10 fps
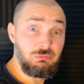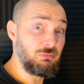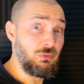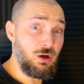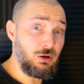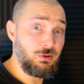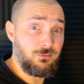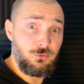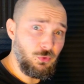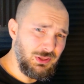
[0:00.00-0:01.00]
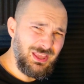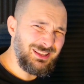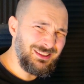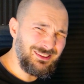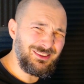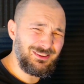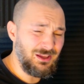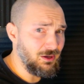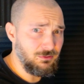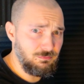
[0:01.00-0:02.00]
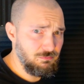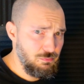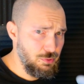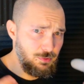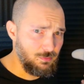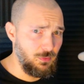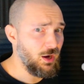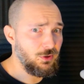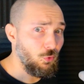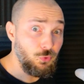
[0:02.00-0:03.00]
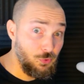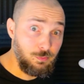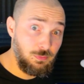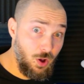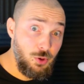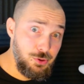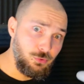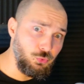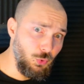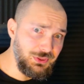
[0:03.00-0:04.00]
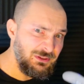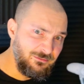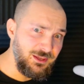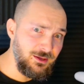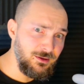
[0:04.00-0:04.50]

if you connected, your console to a TV.